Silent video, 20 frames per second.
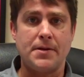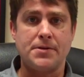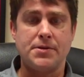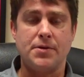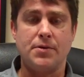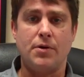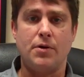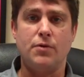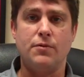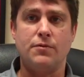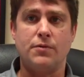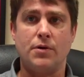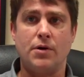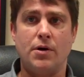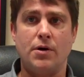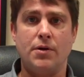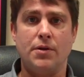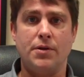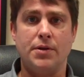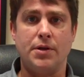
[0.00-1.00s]
So
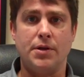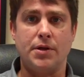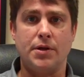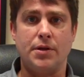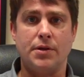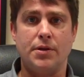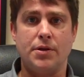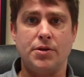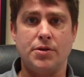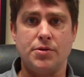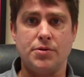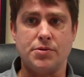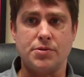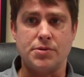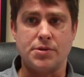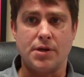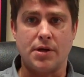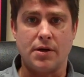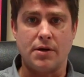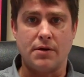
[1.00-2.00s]
overall, the
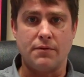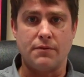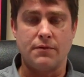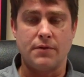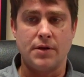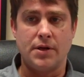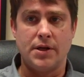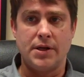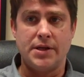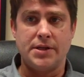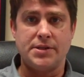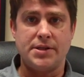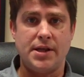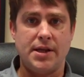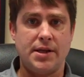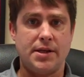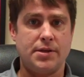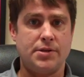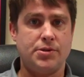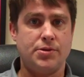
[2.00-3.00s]
users have
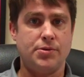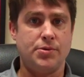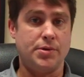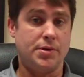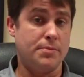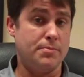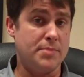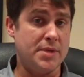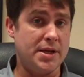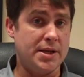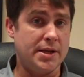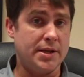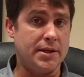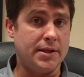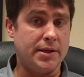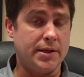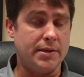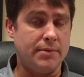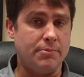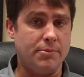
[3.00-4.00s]
taken to it
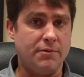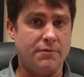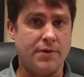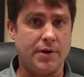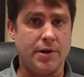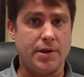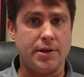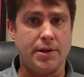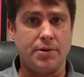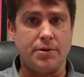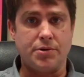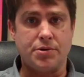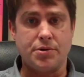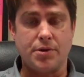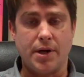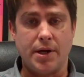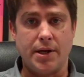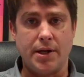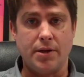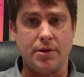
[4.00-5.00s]
immediately with very little
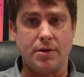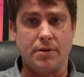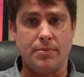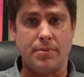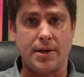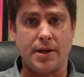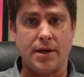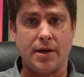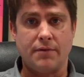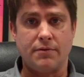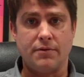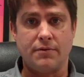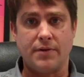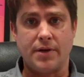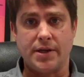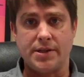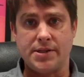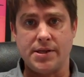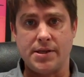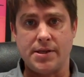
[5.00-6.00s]
training on the behalf of
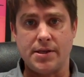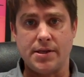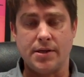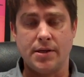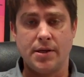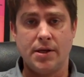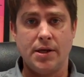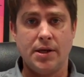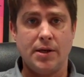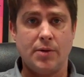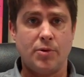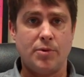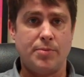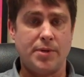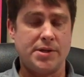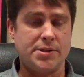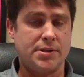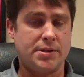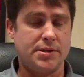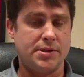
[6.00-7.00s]
IT. We
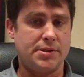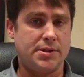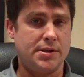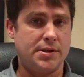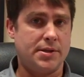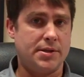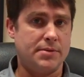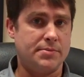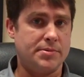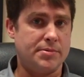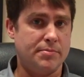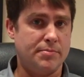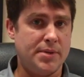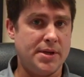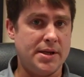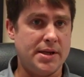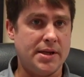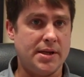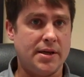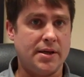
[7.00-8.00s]
basically sent them some
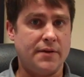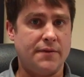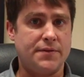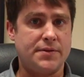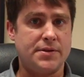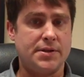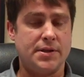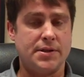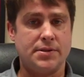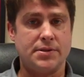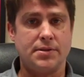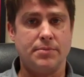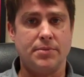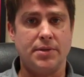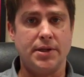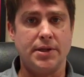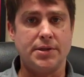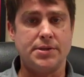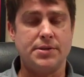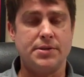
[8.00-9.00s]
PDFs and
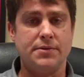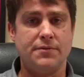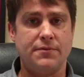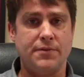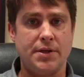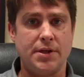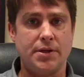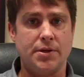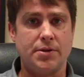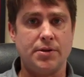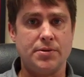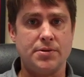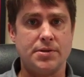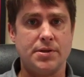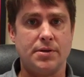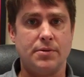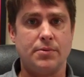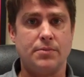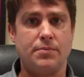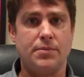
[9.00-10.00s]
some links to videos
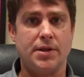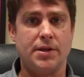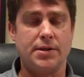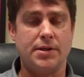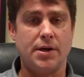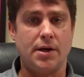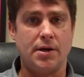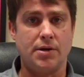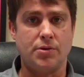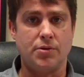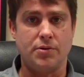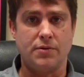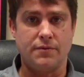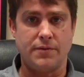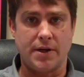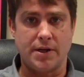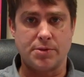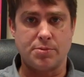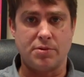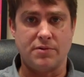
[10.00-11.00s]
that Concord
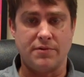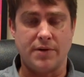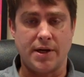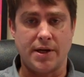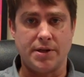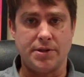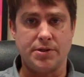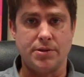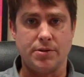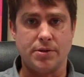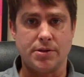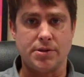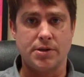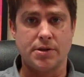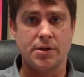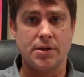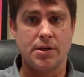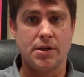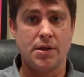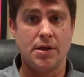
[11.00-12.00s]
Fax provided to us,